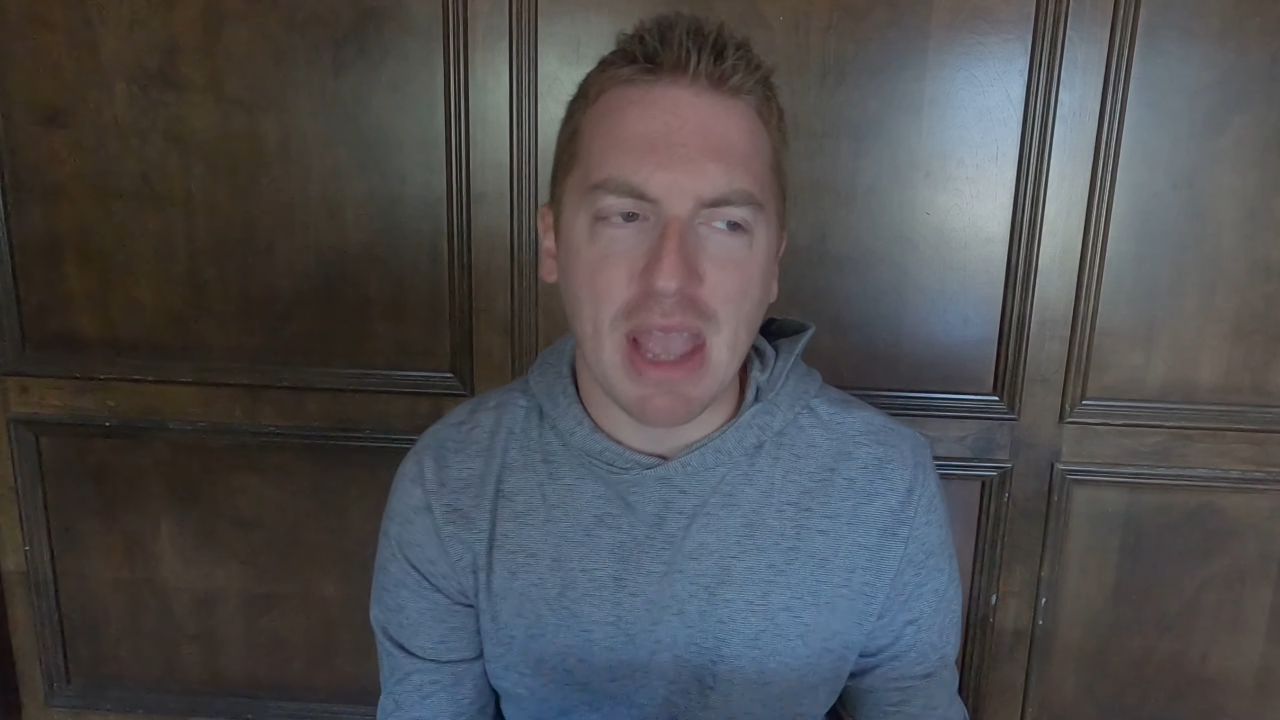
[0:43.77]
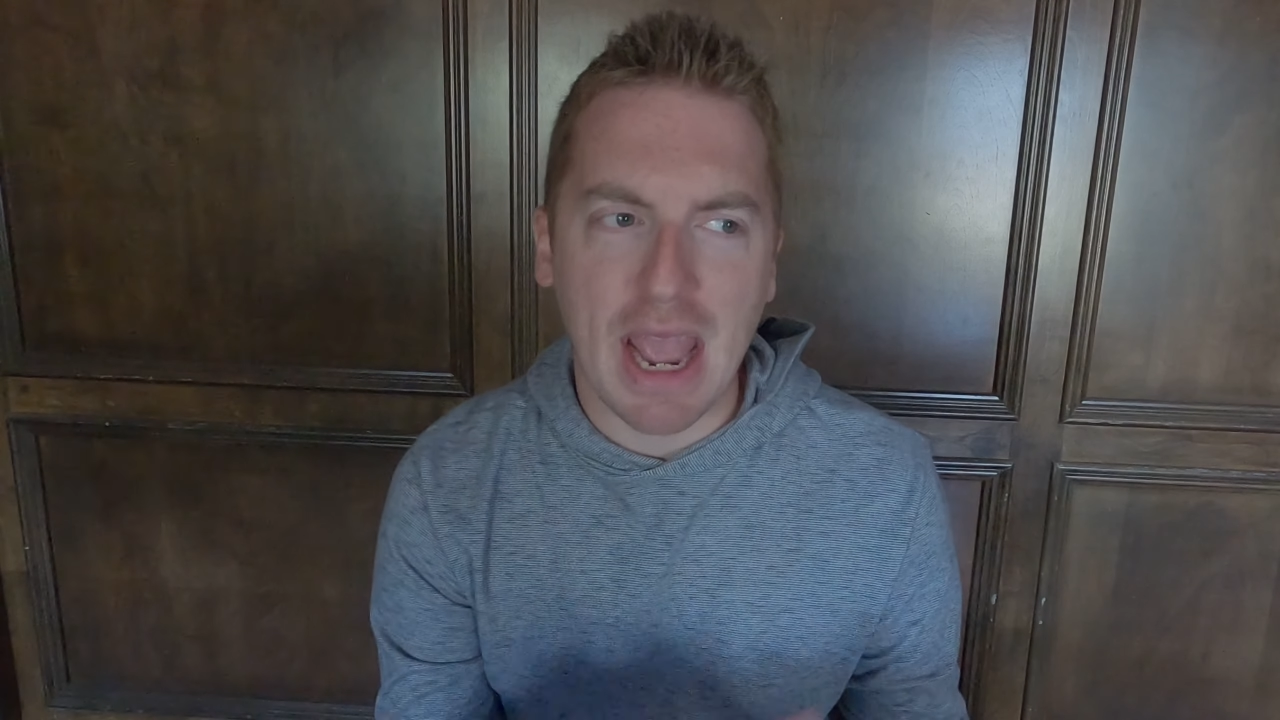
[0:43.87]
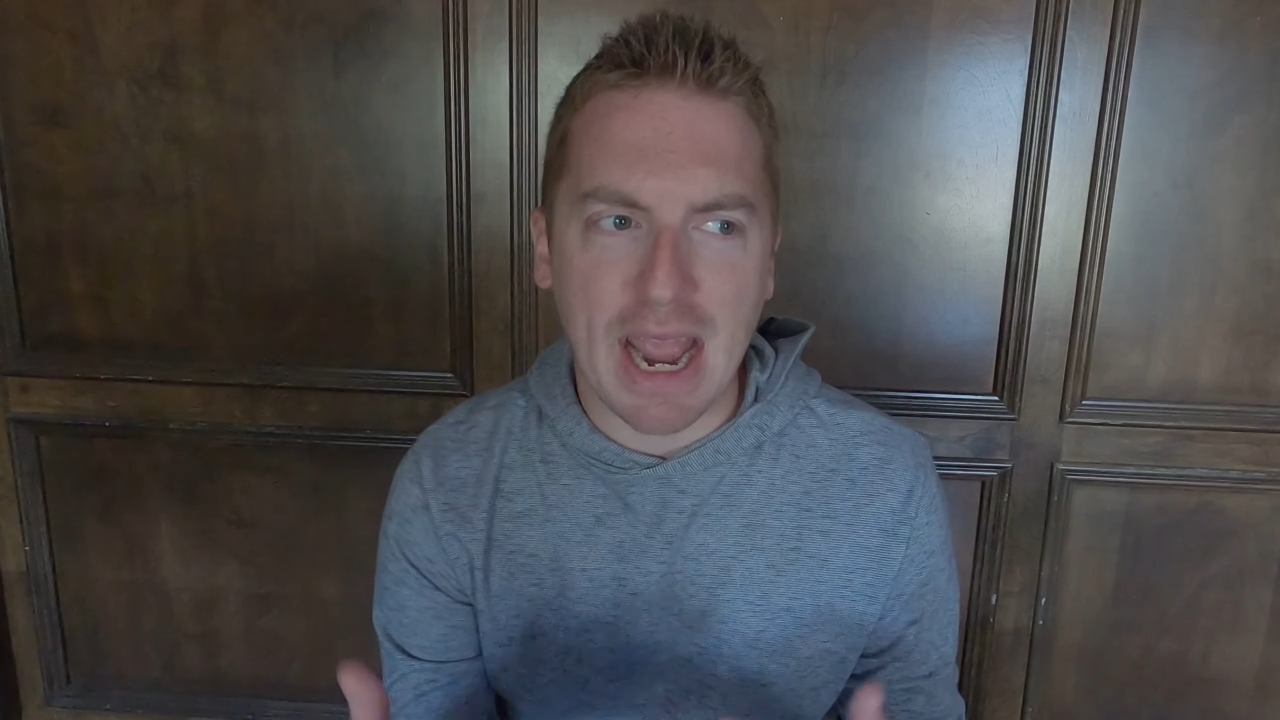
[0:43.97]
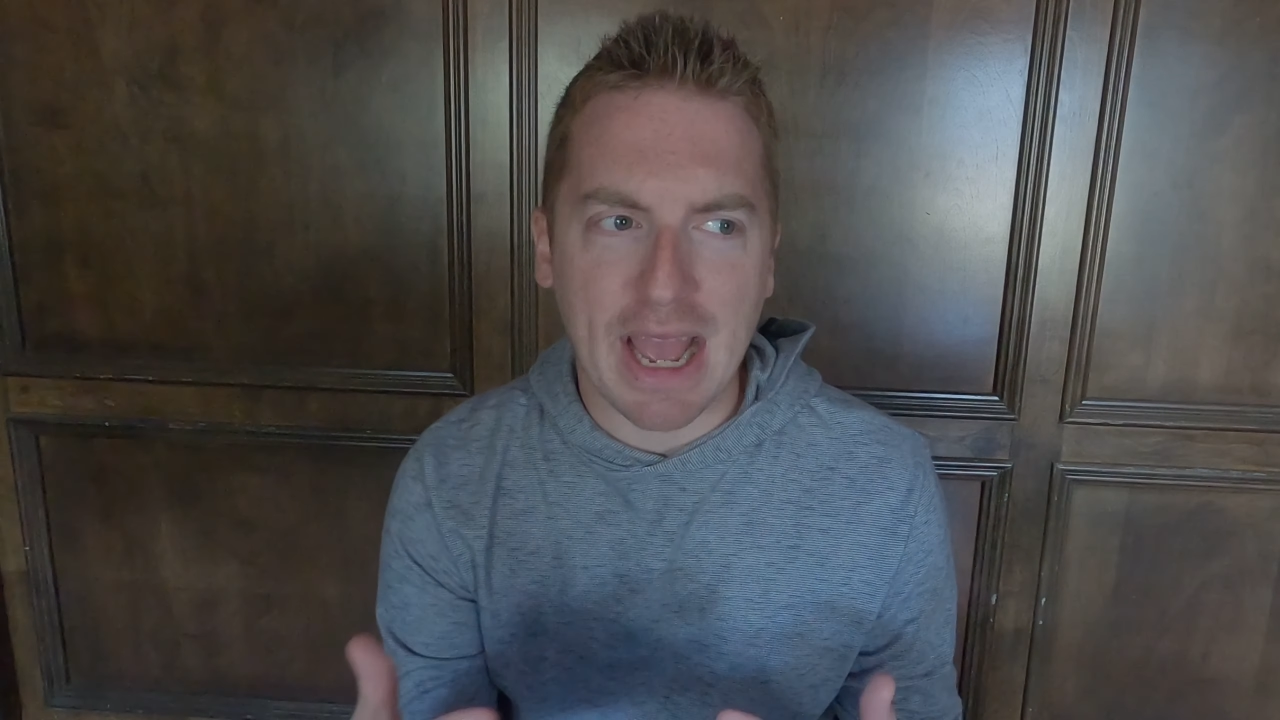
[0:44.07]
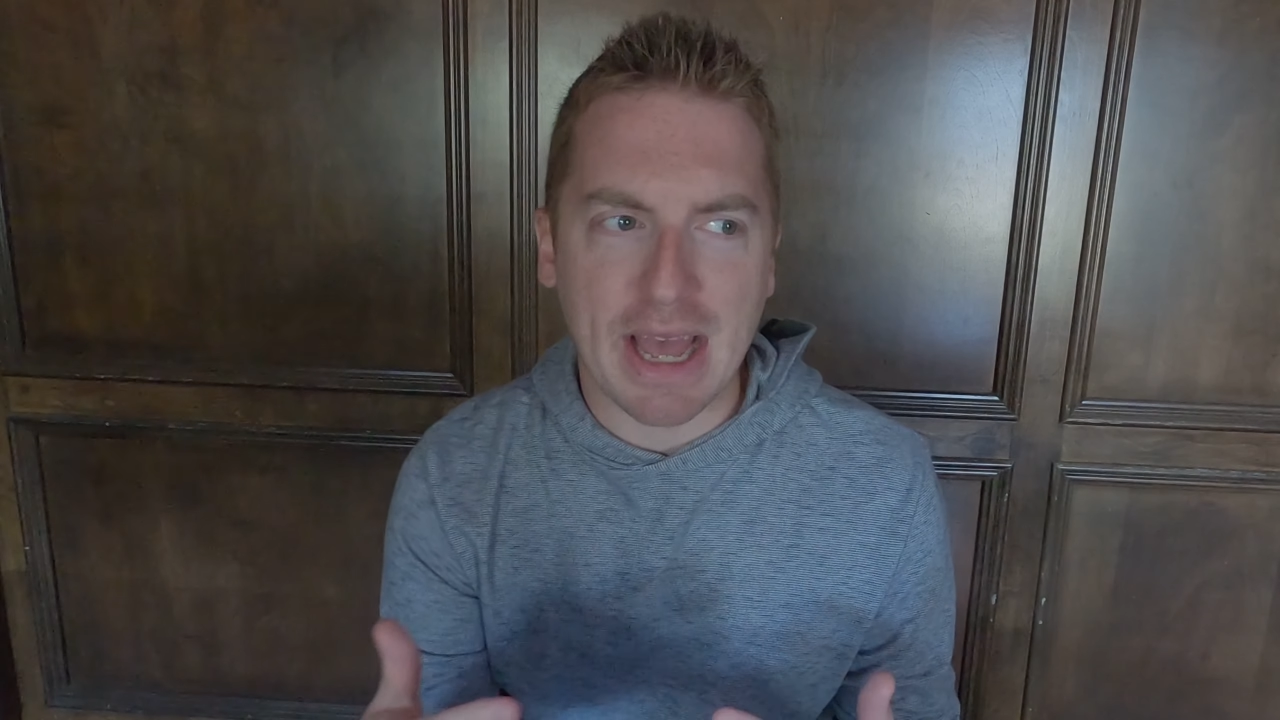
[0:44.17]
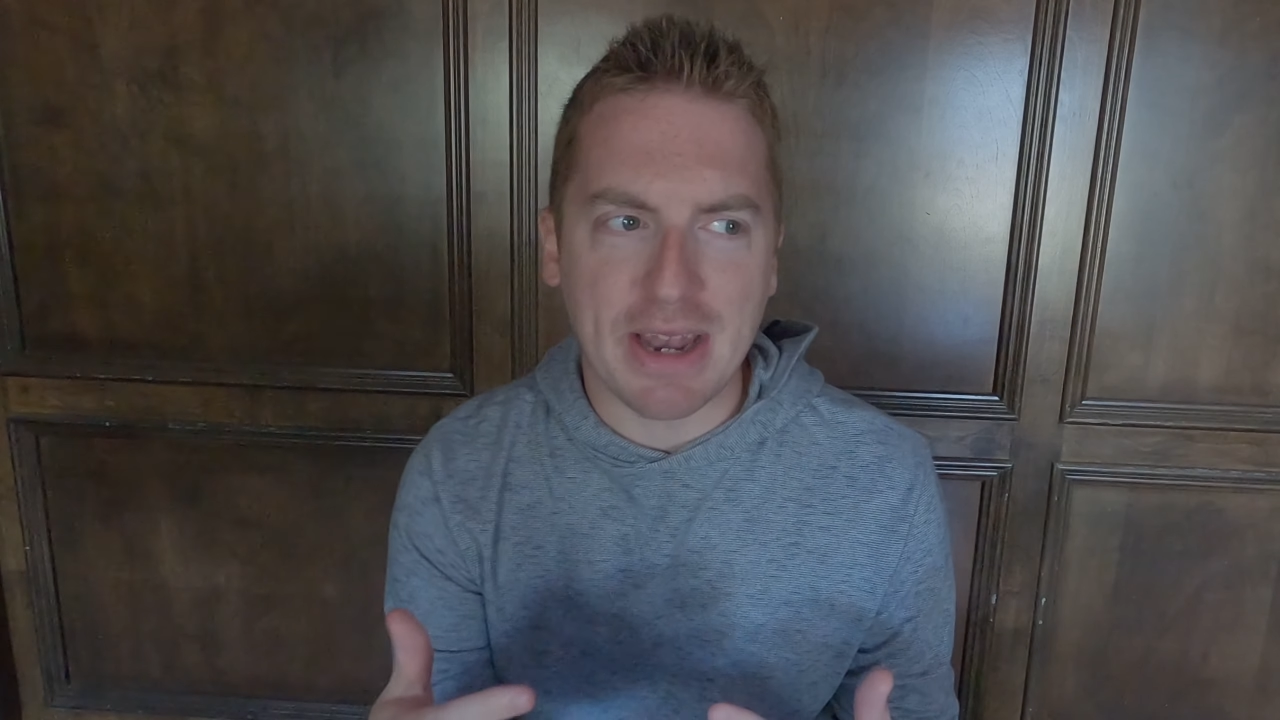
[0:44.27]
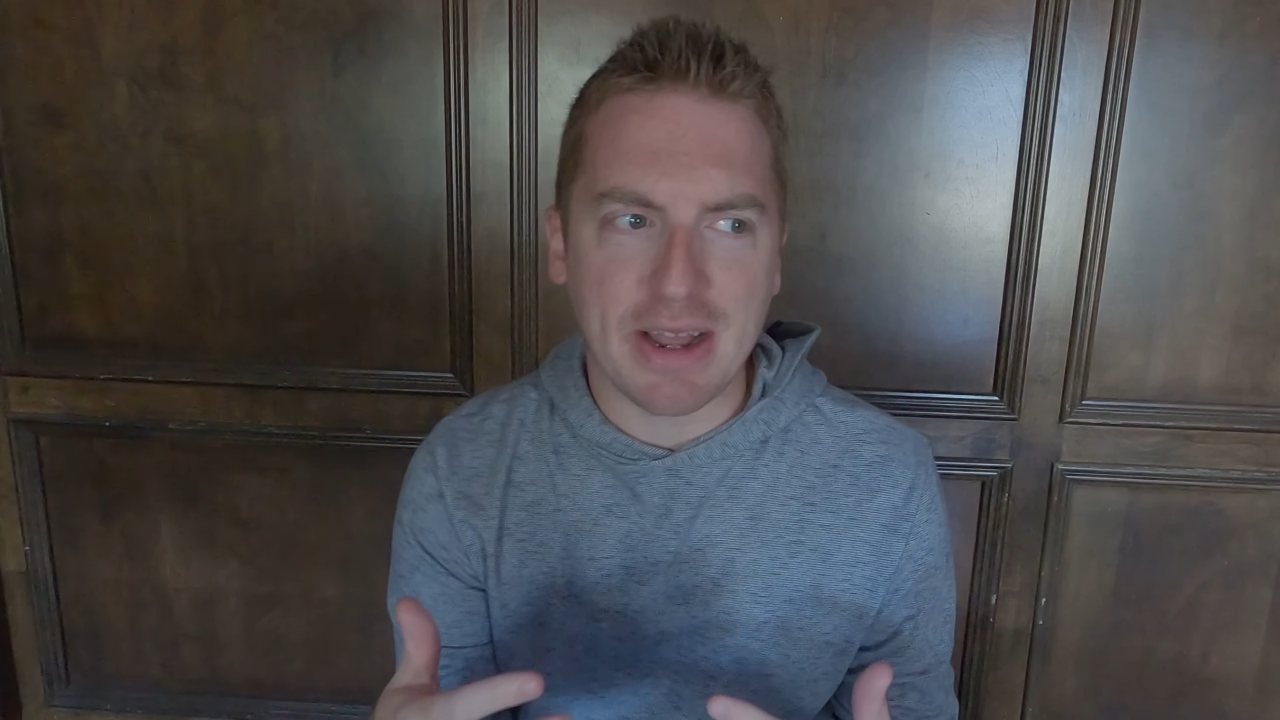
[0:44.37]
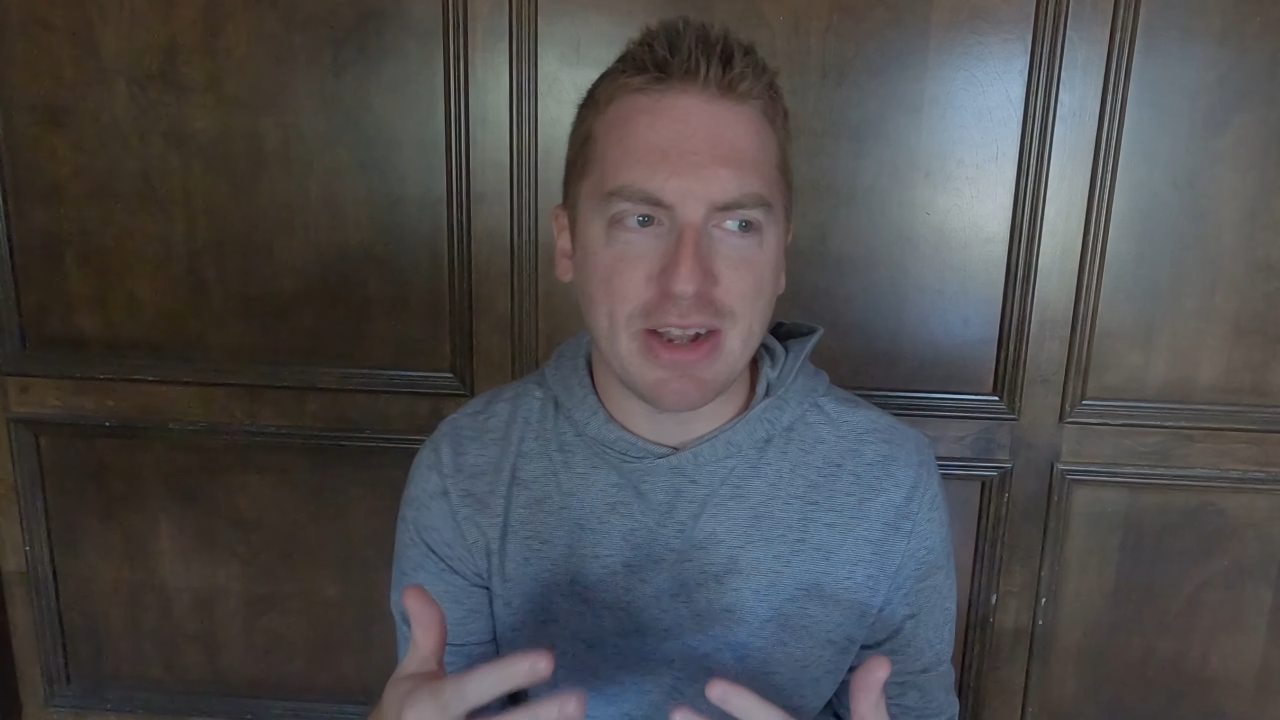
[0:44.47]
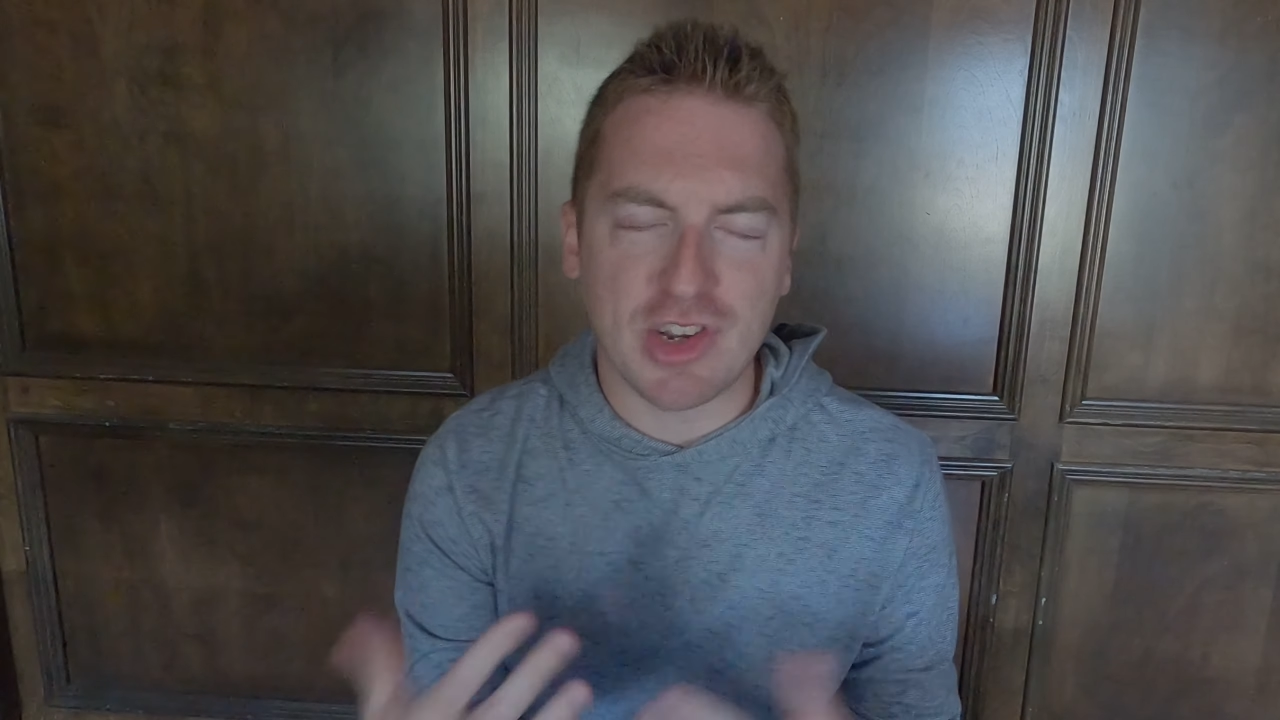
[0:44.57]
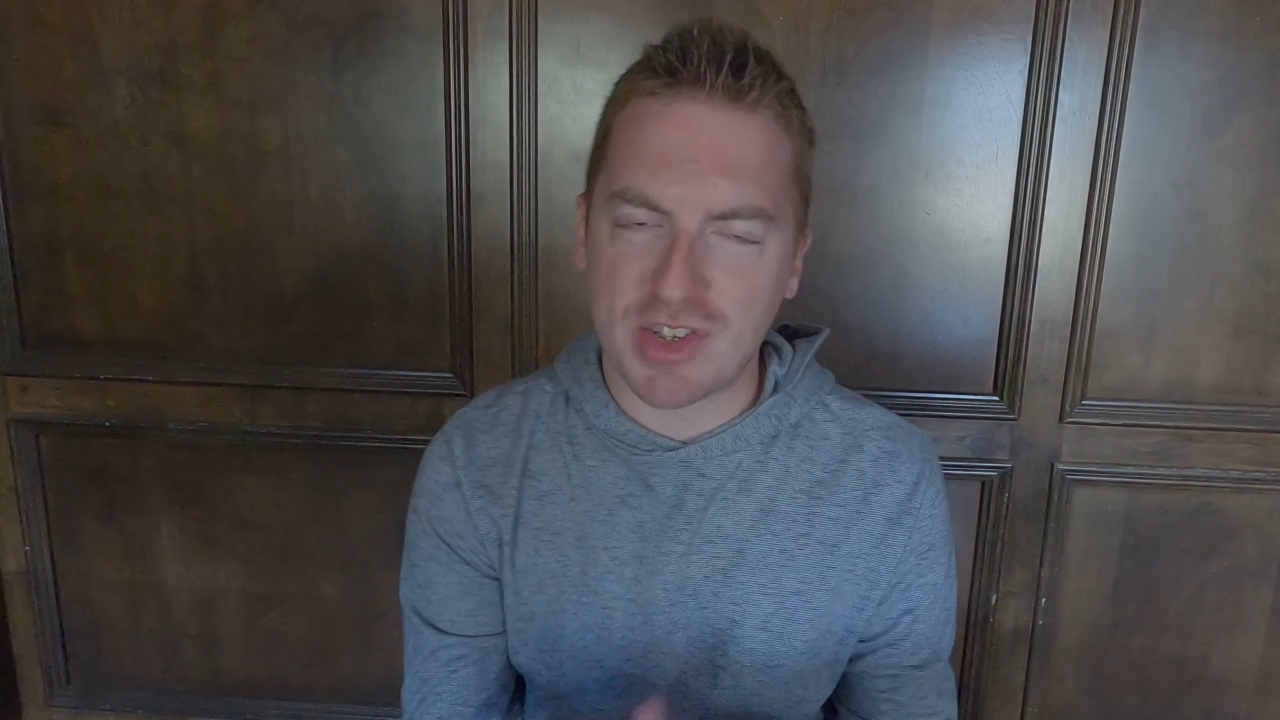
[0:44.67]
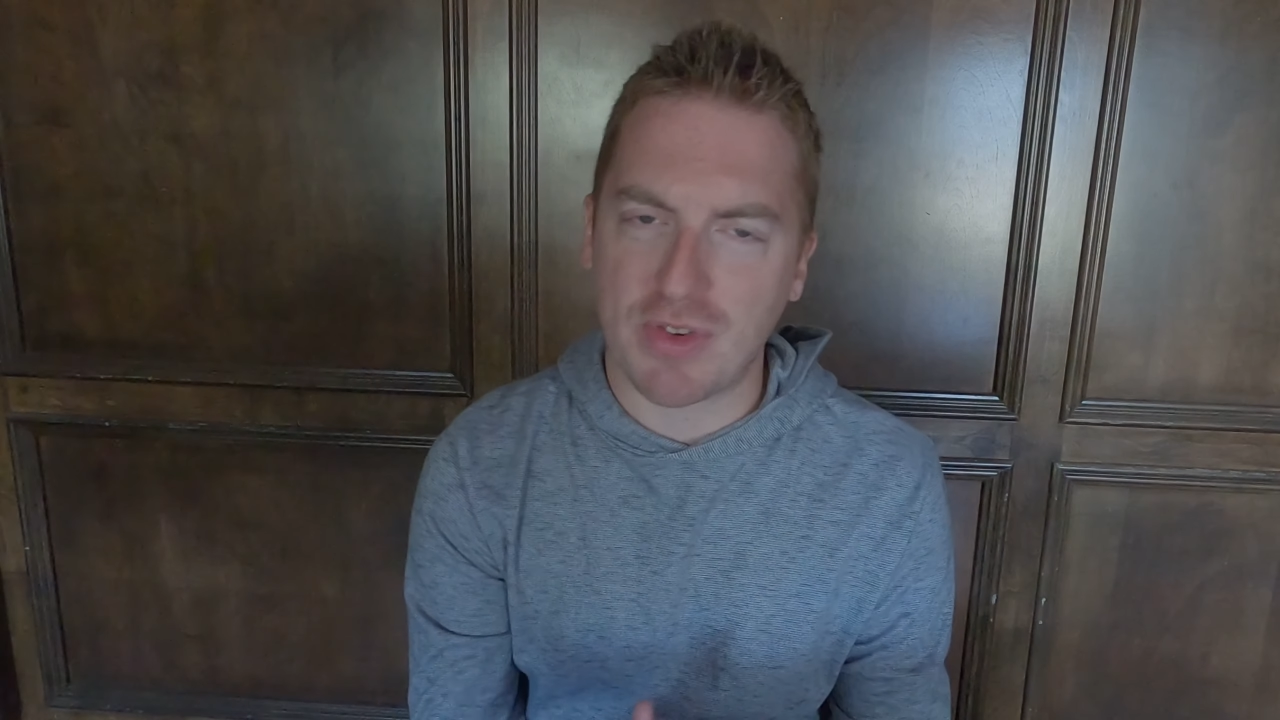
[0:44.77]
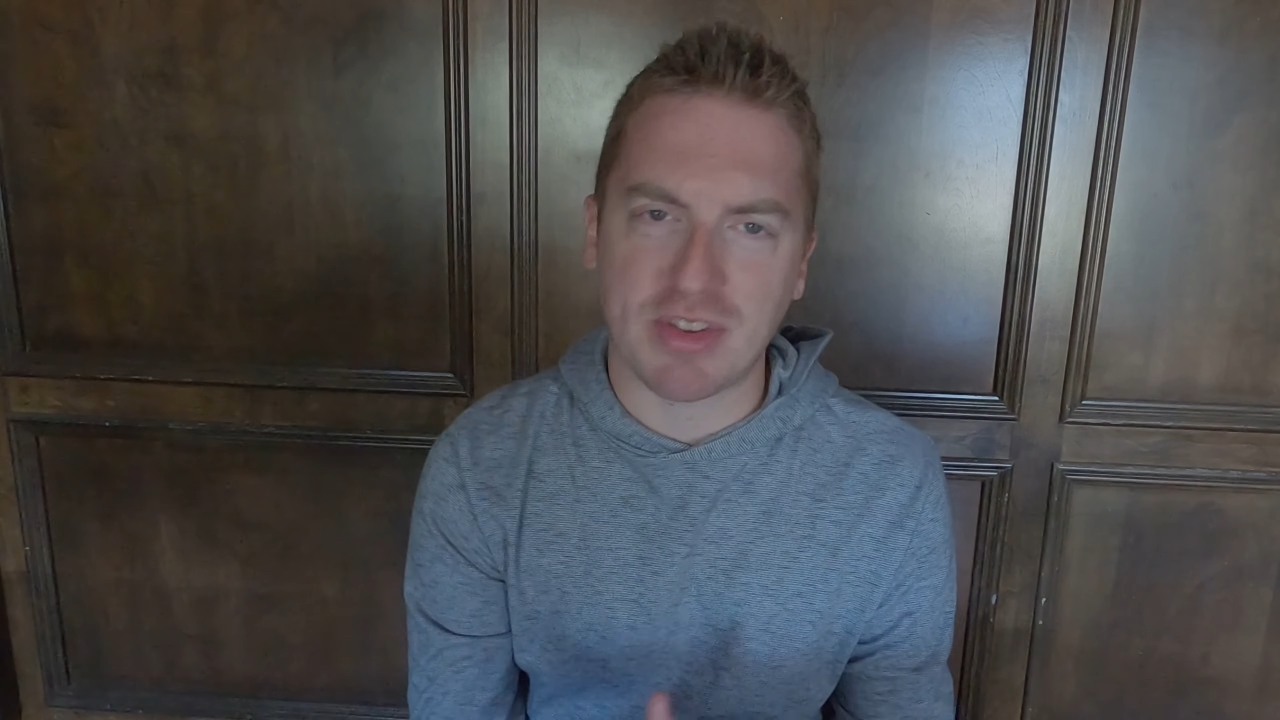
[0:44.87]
and Jesus